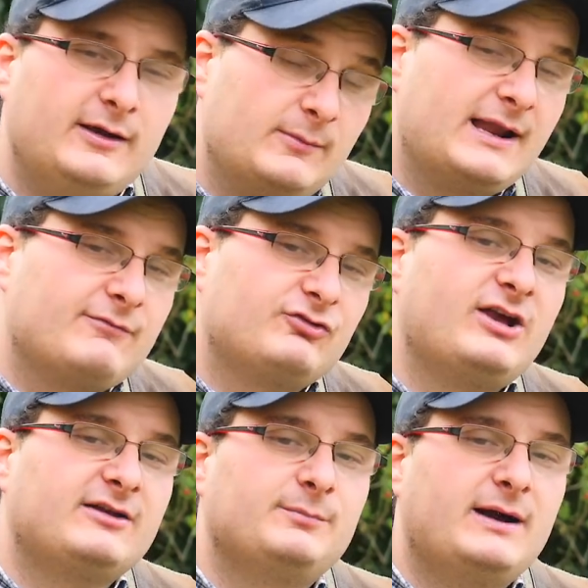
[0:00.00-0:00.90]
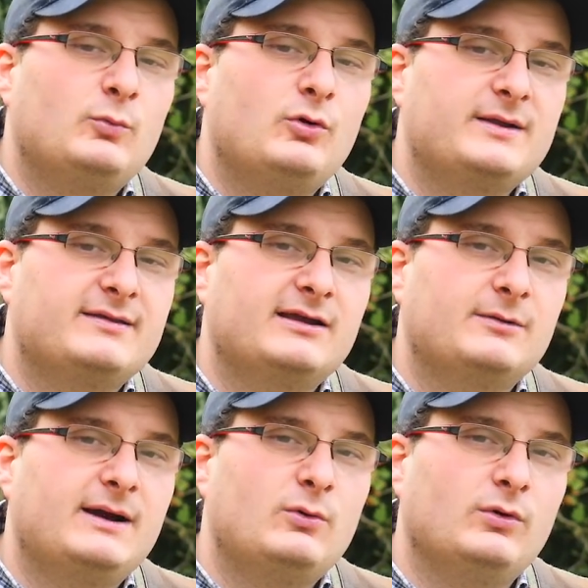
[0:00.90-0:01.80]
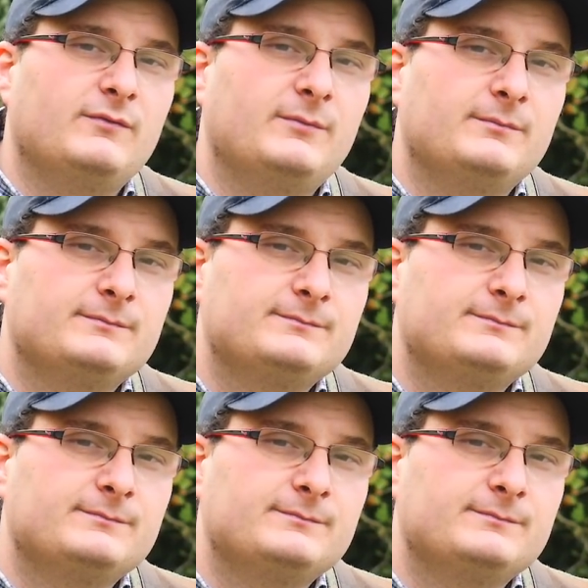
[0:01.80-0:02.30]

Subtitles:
them and have a chat about what we think about all of them.